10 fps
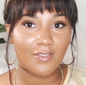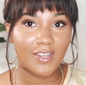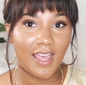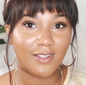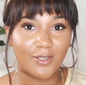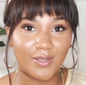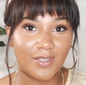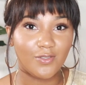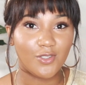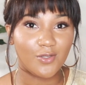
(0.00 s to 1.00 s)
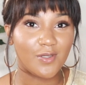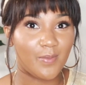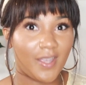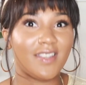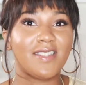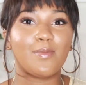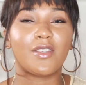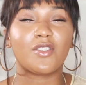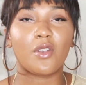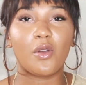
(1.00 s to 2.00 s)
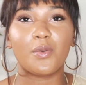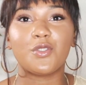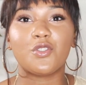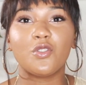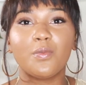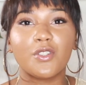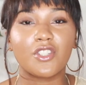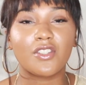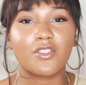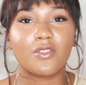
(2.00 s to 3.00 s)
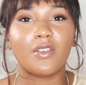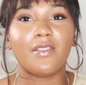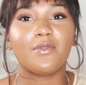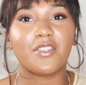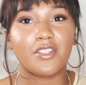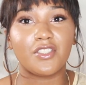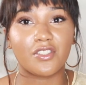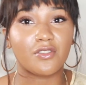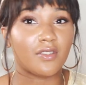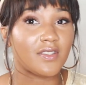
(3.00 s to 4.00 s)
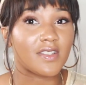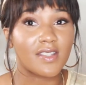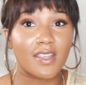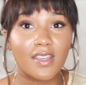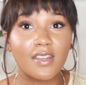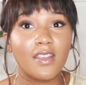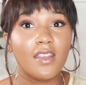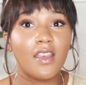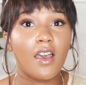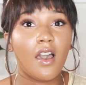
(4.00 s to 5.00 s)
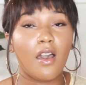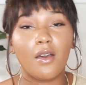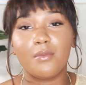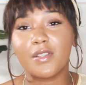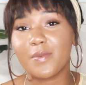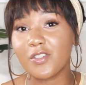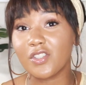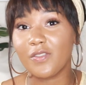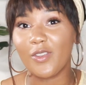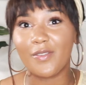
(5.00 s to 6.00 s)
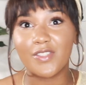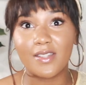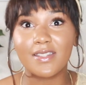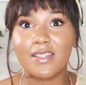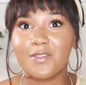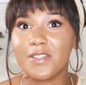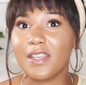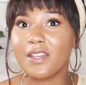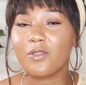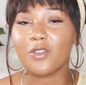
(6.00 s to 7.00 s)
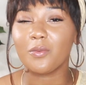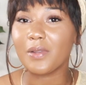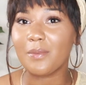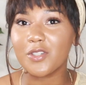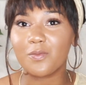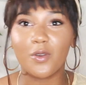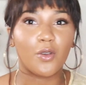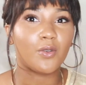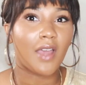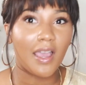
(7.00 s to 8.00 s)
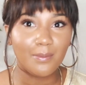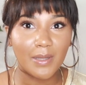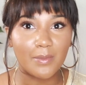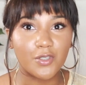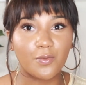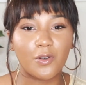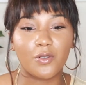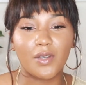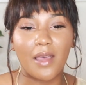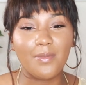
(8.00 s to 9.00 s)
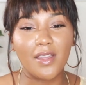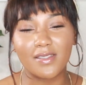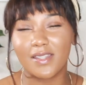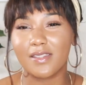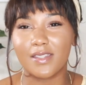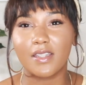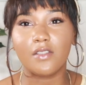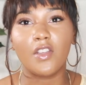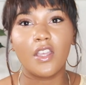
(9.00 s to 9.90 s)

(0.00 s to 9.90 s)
an aloe leaf juice base because they're always super gentle and very gentle on the skin, especially if you have sensitive skin or you're blemish prone. I'm blemish prone. I'm not sensitive,